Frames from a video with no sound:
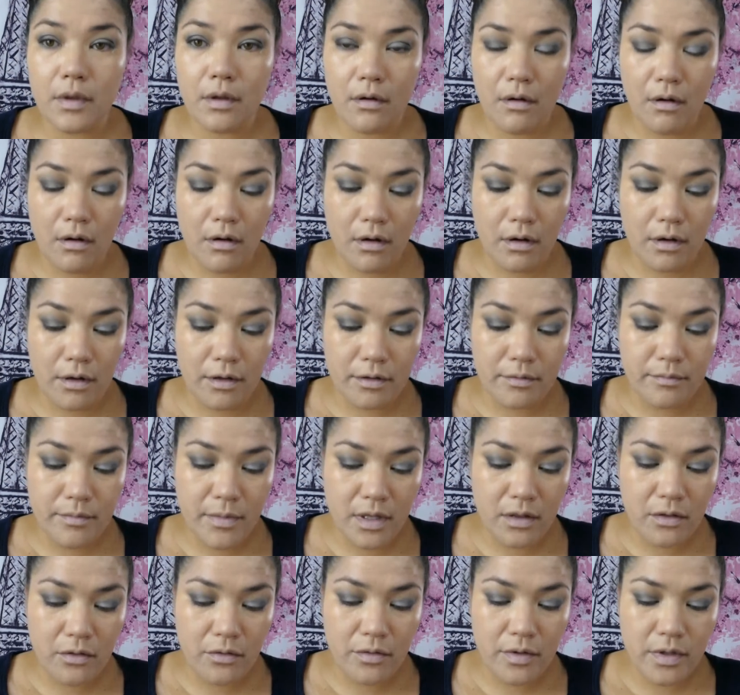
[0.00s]
on
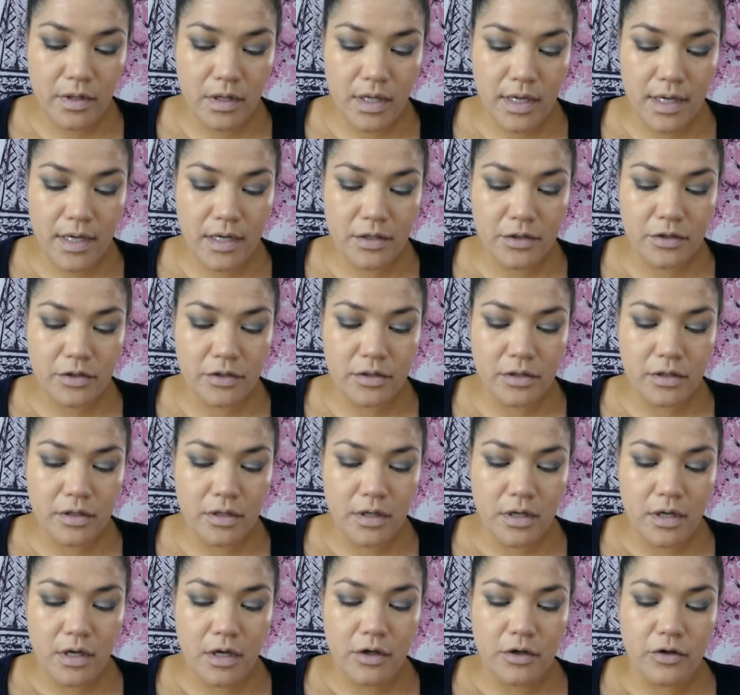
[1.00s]
my lower lash.
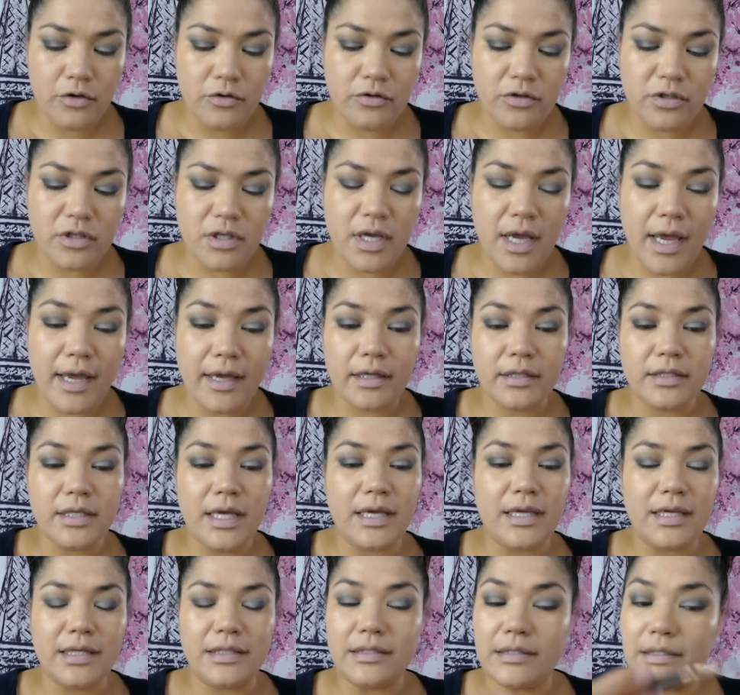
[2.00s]
Usually I
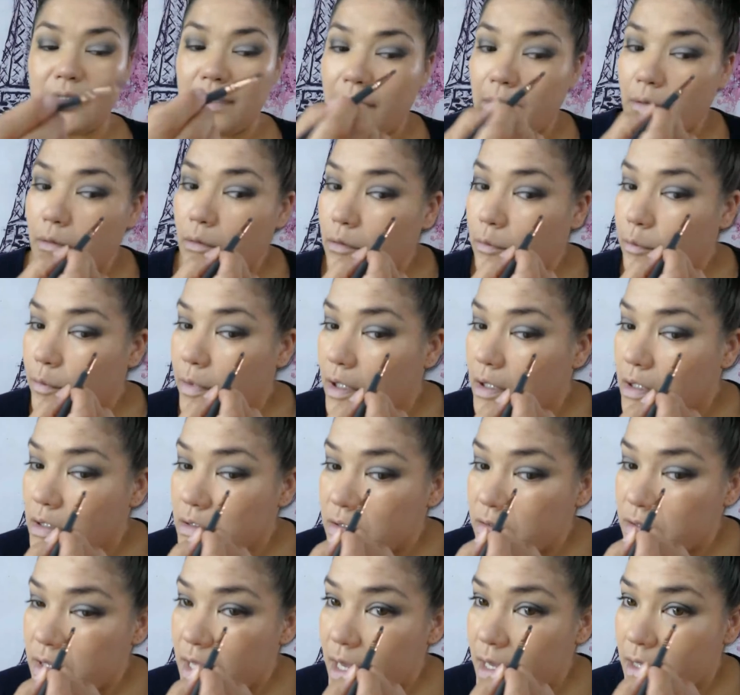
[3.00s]
take it down because
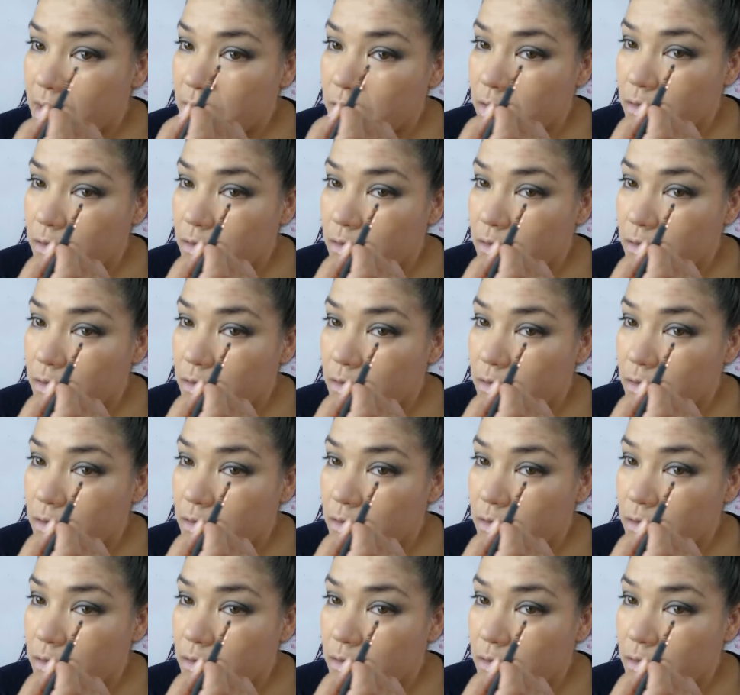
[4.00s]
of that